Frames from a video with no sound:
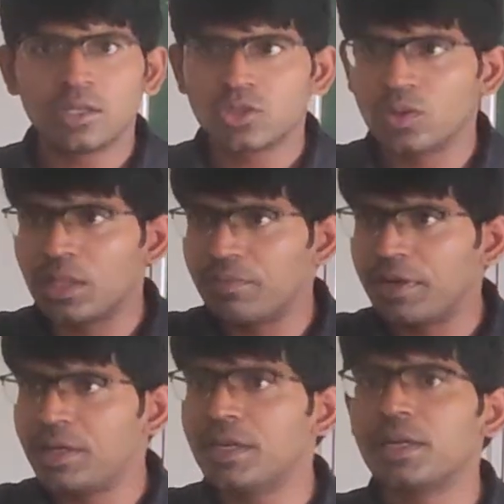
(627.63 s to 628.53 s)
So the
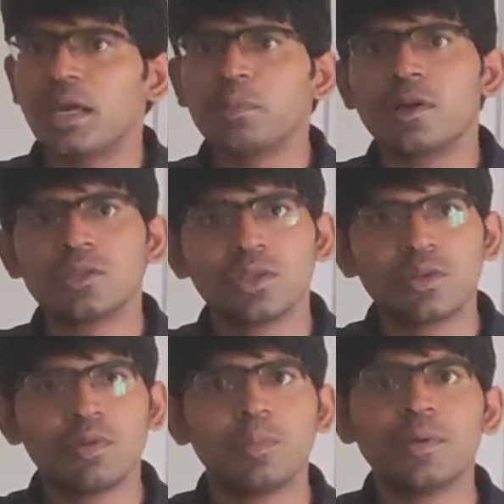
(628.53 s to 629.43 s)
waiting time also
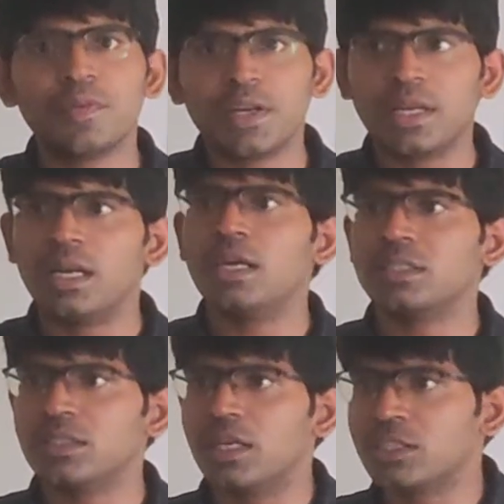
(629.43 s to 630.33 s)
it will be very
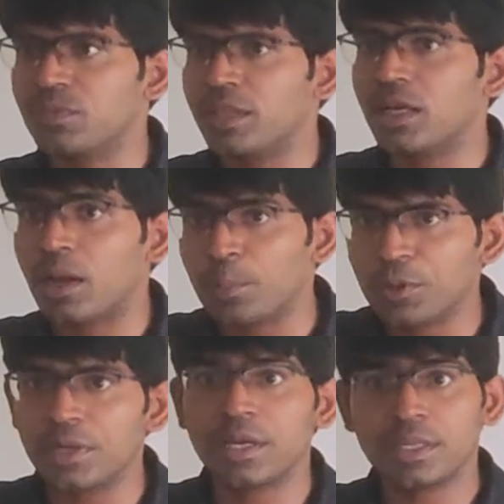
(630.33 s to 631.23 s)
less. That's why the
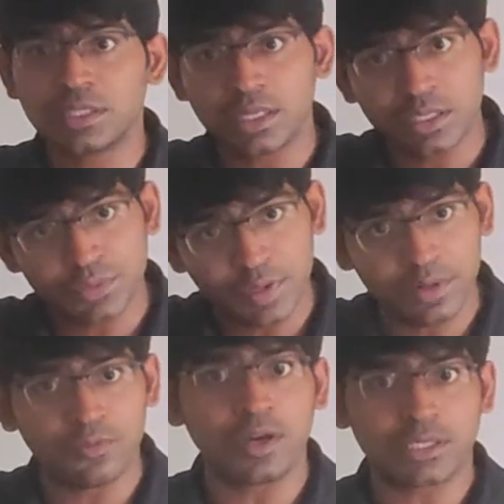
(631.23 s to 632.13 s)
communication is
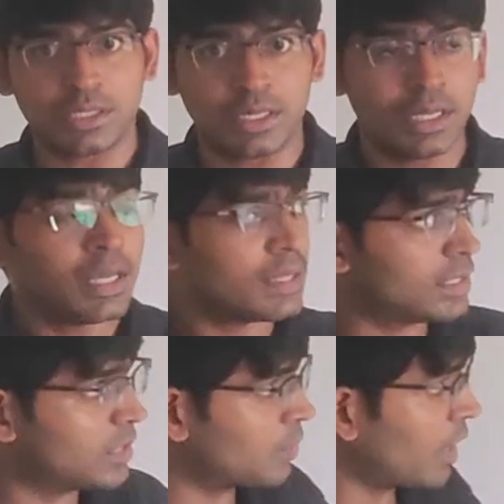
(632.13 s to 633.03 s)
very faster.
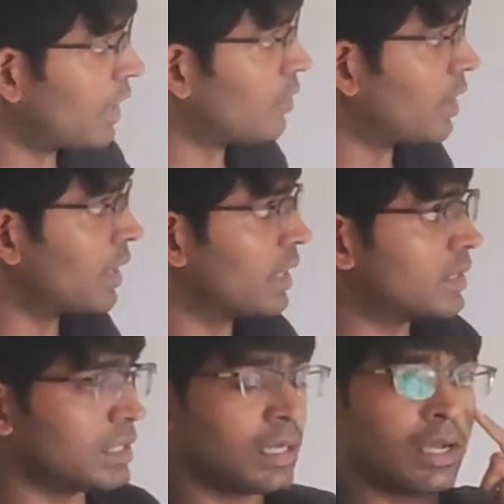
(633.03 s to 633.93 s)
This is one
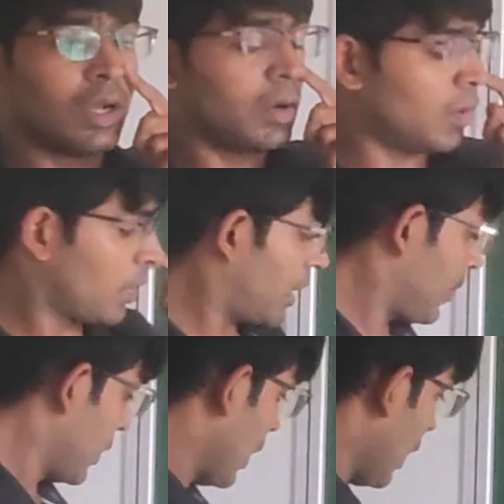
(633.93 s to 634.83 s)
advantage. Okay.